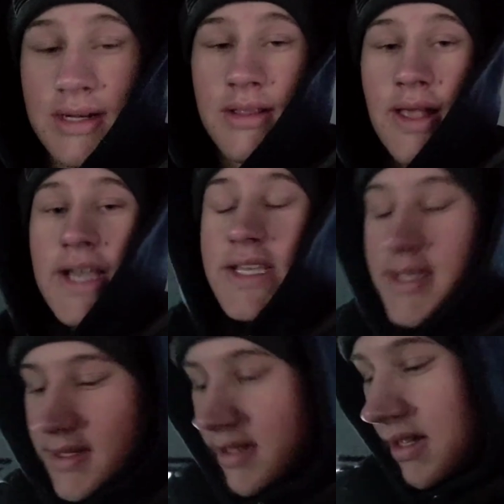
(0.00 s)
going to
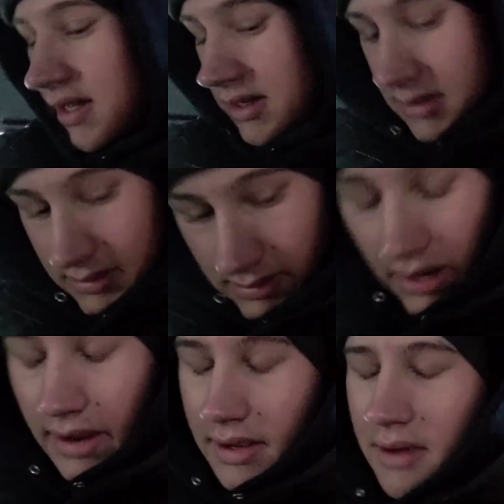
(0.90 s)
last. And
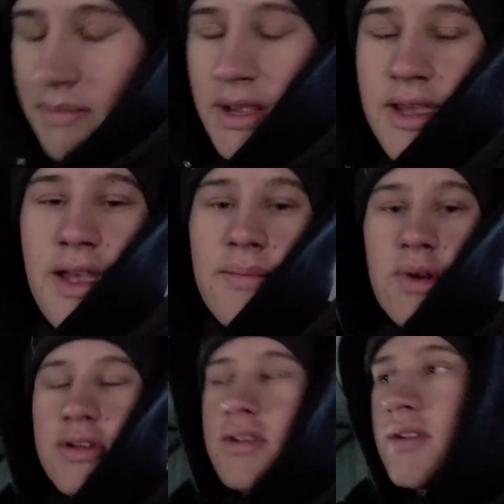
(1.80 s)
I got my
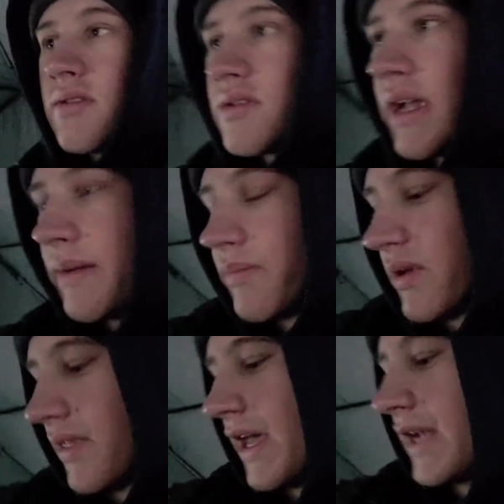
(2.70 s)
camera too, so I can
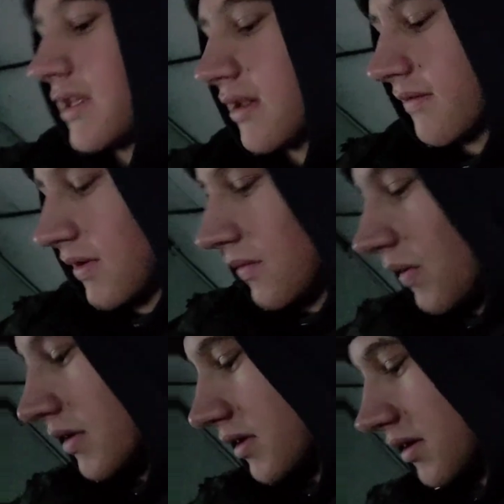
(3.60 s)
put that in if I
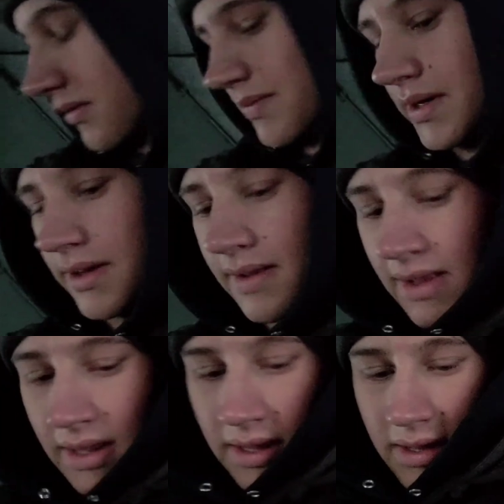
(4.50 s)
want to. But
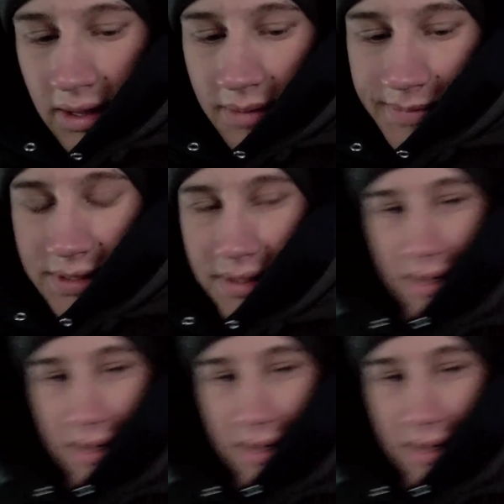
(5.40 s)
I'm going to